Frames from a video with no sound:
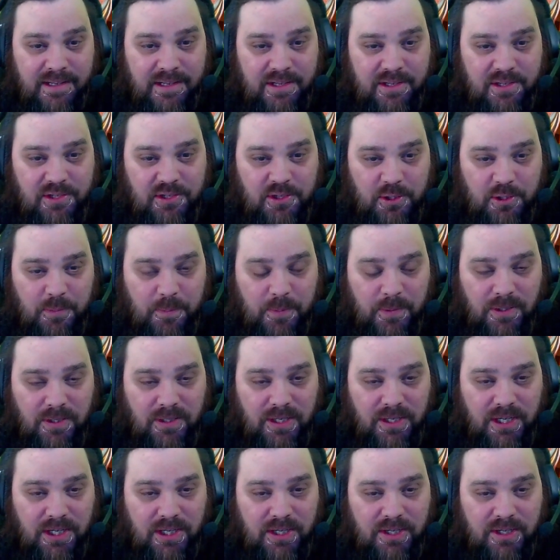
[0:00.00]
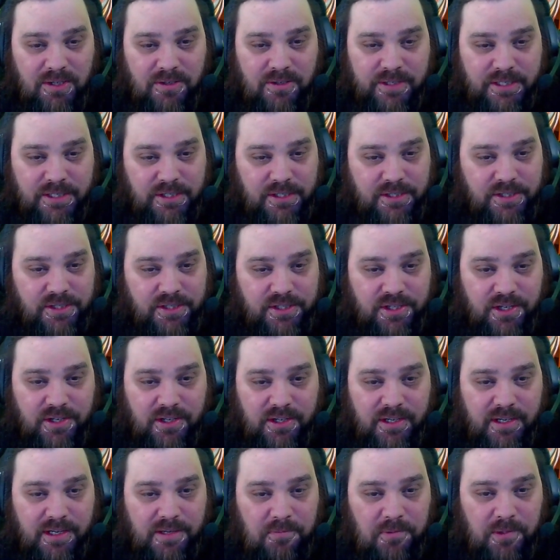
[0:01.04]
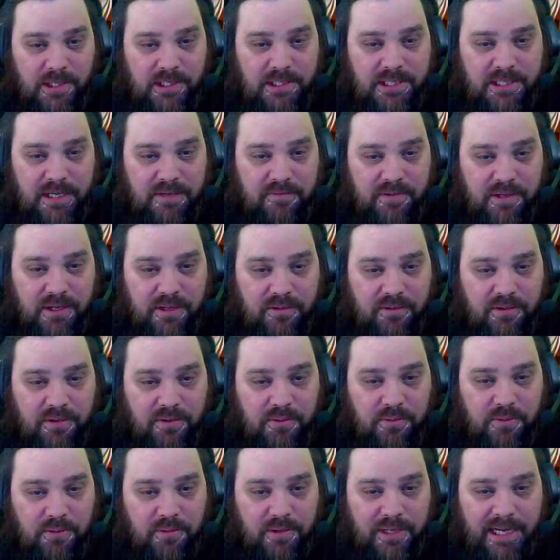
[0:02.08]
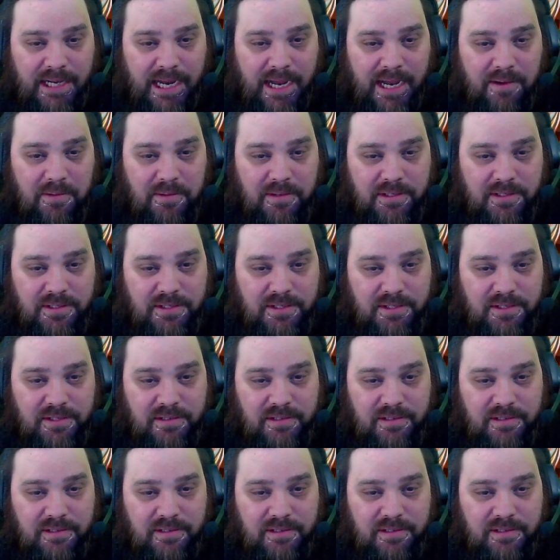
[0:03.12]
Super low and just stir it once every 2, 3 hours.